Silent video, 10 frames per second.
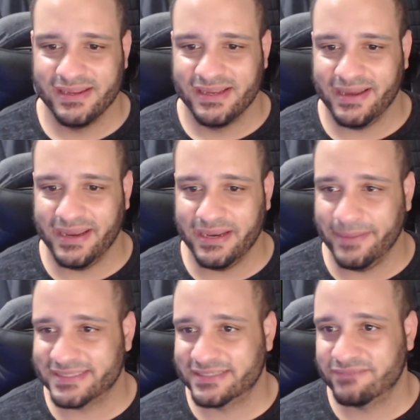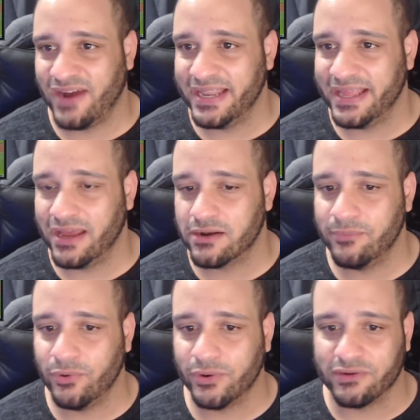and the Mets finally got on
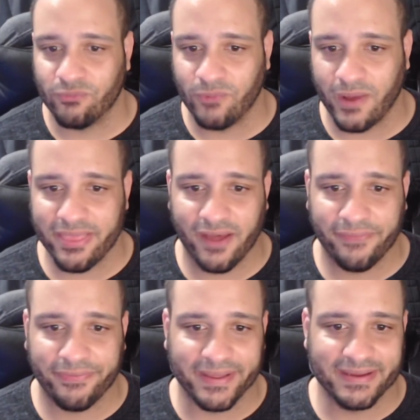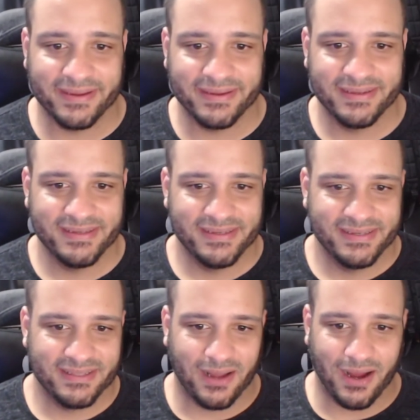board, 1-0.
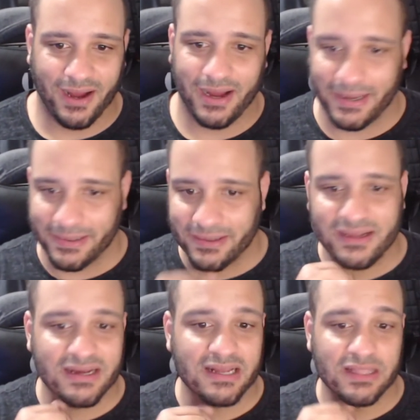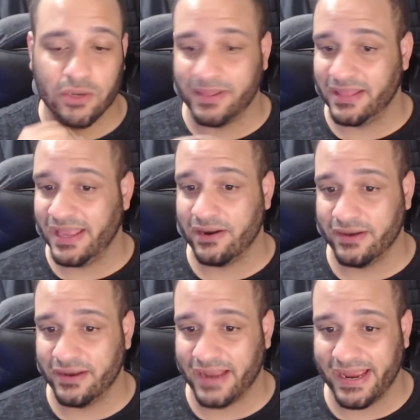A little bit later
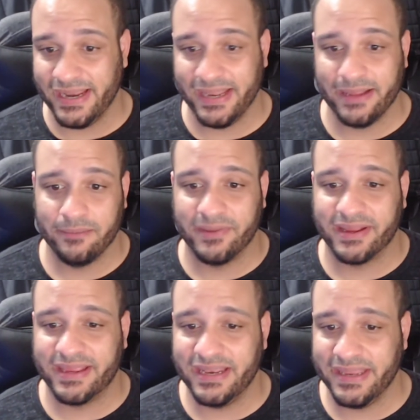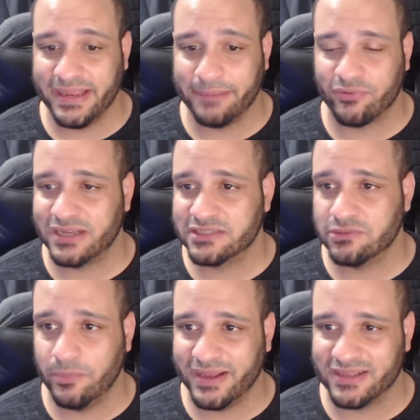in that inning, McKinney and Peraza
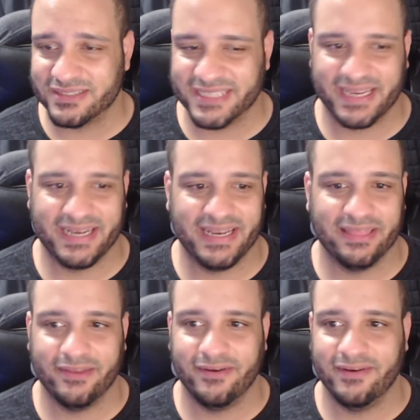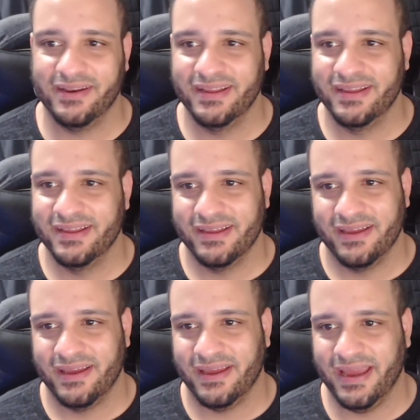will be on second and third,
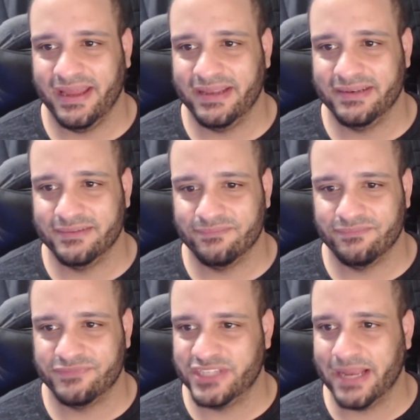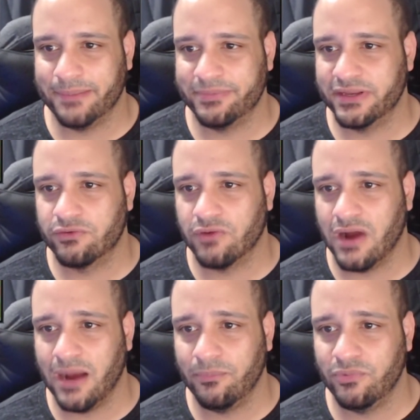and Jacob
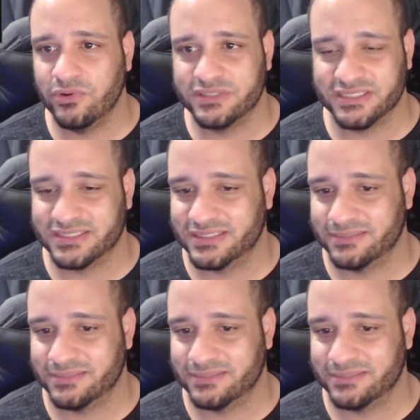DeGrom will just,